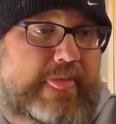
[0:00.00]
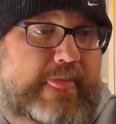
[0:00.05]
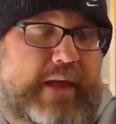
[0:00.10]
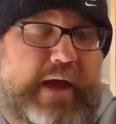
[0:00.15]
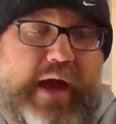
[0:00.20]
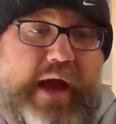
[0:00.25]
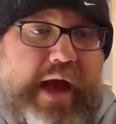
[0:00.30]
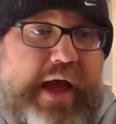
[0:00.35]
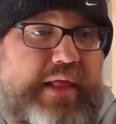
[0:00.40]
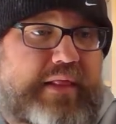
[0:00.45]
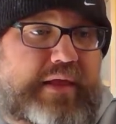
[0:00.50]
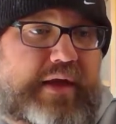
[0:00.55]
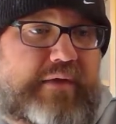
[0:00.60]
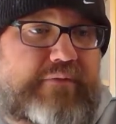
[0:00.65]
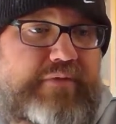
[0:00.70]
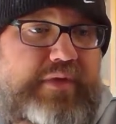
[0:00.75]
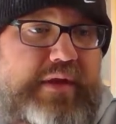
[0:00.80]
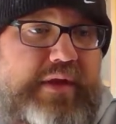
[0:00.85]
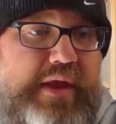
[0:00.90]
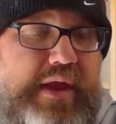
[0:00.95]
I
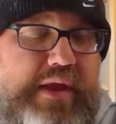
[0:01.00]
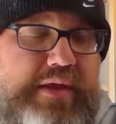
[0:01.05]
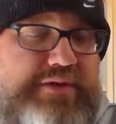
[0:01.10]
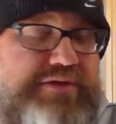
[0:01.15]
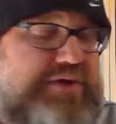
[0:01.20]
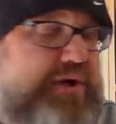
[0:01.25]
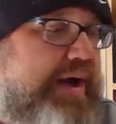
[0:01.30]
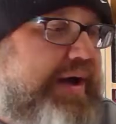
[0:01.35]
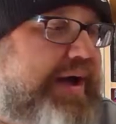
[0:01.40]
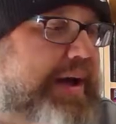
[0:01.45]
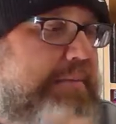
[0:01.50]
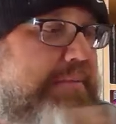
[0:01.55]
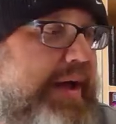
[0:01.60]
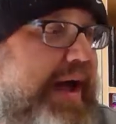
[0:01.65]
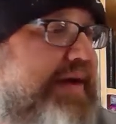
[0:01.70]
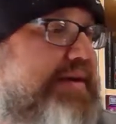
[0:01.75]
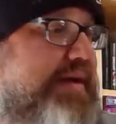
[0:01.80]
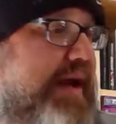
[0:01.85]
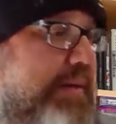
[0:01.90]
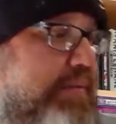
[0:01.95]
loved it. And so I got
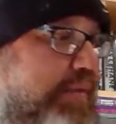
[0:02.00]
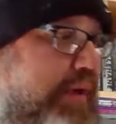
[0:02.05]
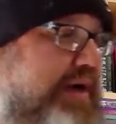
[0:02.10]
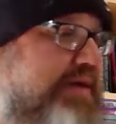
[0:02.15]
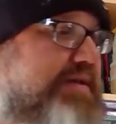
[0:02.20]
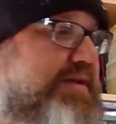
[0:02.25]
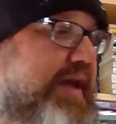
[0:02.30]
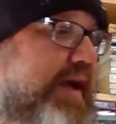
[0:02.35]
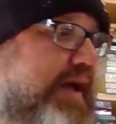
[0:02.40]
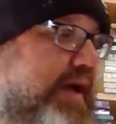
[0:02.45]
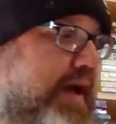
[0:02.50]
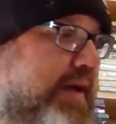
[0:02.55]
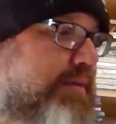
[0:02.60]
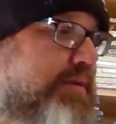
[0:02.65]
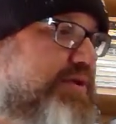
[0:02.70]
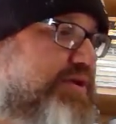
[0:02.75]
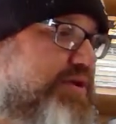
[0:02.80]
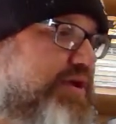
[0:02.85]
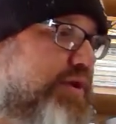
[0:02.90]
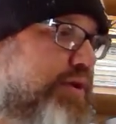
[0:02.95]
Blacktop Wasteland
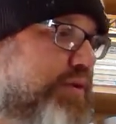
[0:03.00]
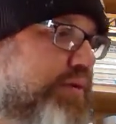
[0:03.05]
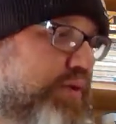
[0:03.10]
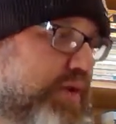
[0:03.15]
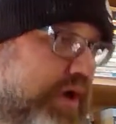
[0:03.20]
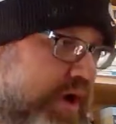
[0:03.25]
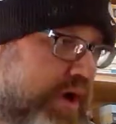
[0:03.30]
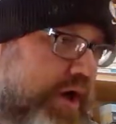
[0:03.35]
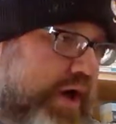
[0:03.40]
coming soon.